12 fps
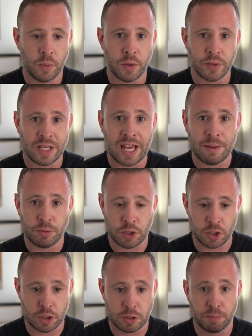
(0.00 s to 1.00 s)
was able
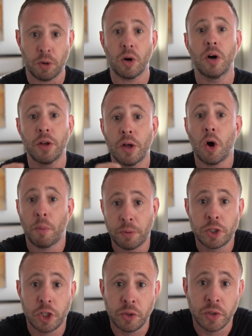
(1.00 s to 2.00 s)
to spot an
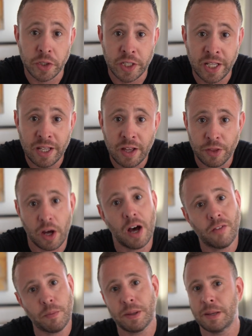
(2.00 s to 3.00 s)
opportunity that
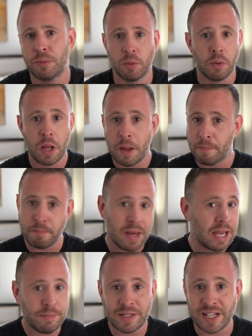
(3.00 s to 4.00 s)
other people
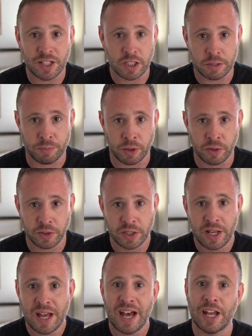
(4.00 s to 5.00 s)
maybe didn't spot,
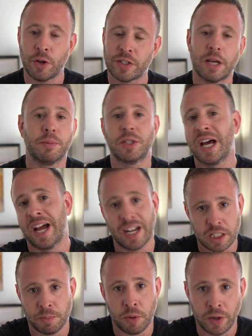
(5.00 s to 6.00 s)
and I was able to
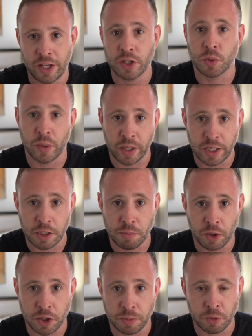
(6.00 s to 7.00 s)
act upon it as quickly as
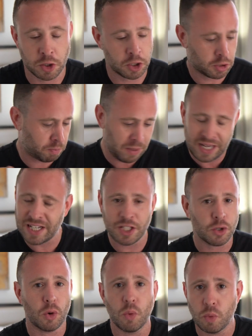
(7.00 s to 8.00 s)
possible. So speed
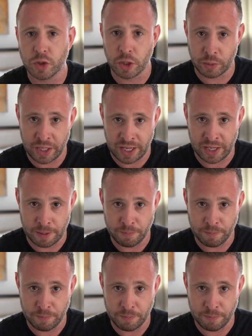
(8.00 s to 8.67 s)
is also key.